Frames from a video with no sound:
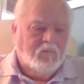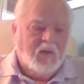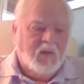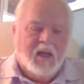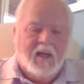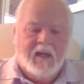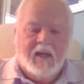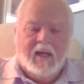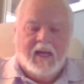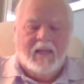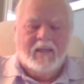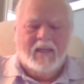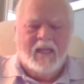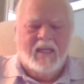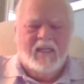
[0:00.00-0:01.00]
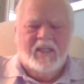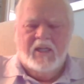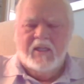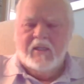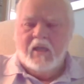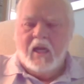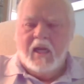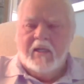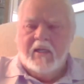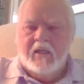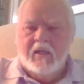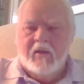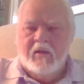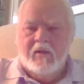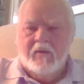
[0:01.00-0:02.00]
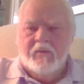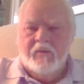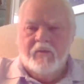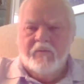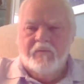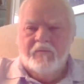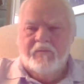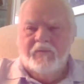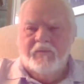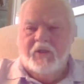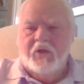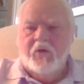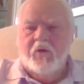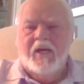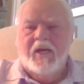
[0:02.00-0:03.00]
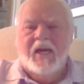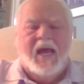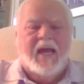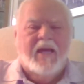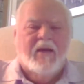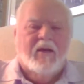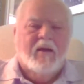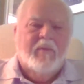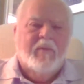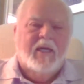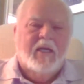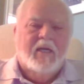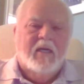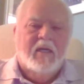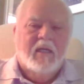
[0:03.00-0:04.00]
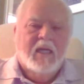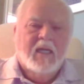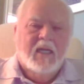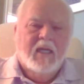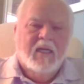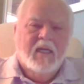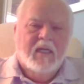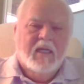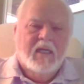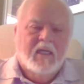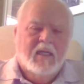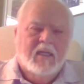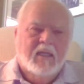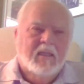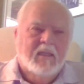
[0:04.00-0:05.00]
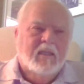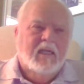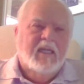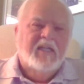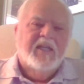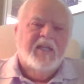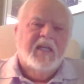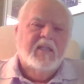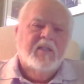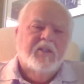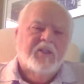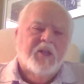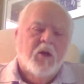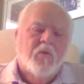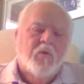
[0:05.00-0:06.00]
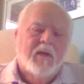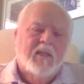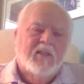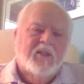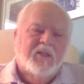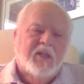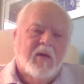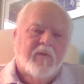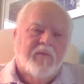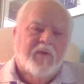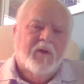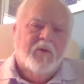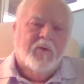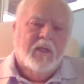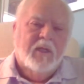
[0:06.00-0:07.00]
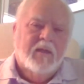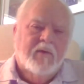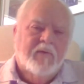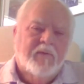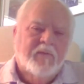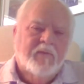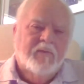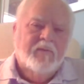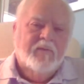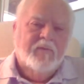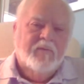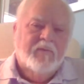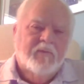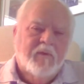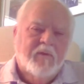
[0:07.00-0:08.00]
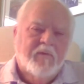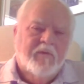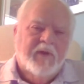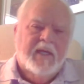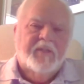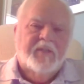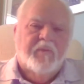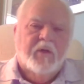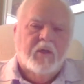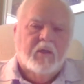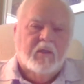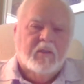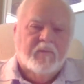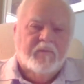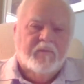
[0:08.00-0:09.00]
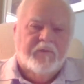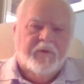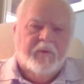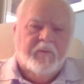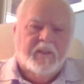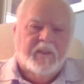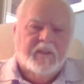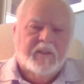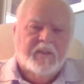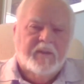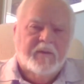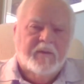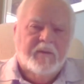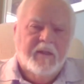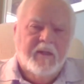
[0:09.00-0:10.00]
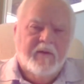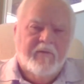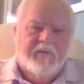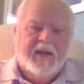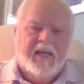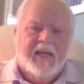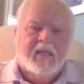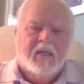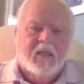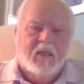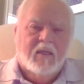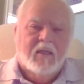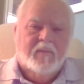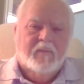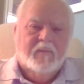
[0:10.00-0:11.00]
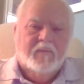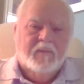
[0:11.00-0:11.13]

I think just like they're doing now. I mean, he's getting so much stuff on Facebook from his fan club.